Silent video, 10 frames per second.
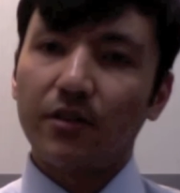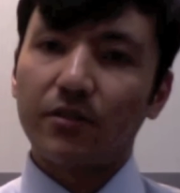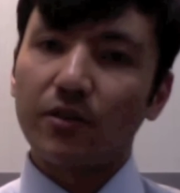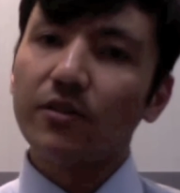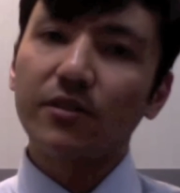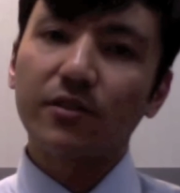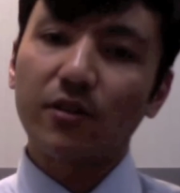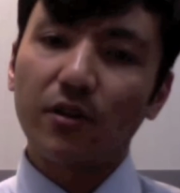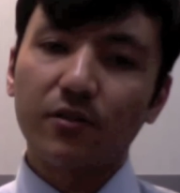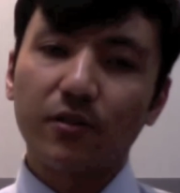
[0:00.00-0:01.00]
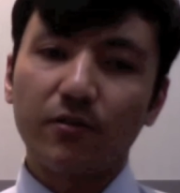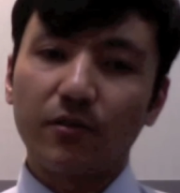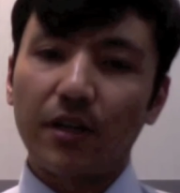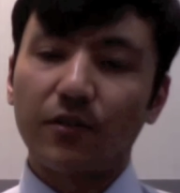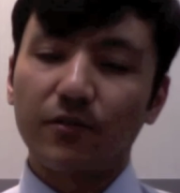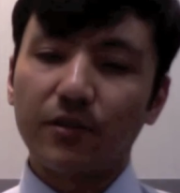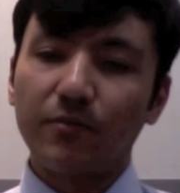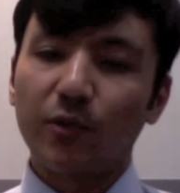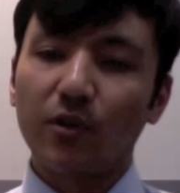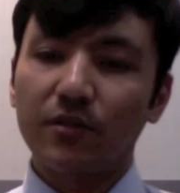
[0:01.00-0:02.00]
So this is also one of
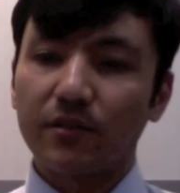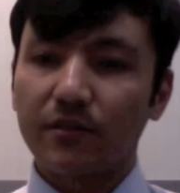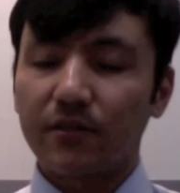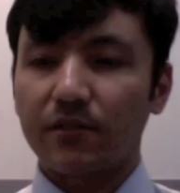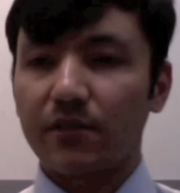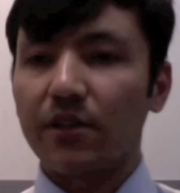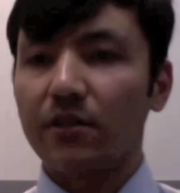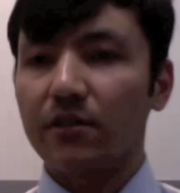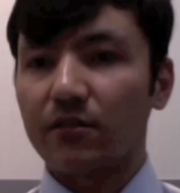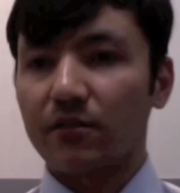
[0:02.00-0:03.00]
important things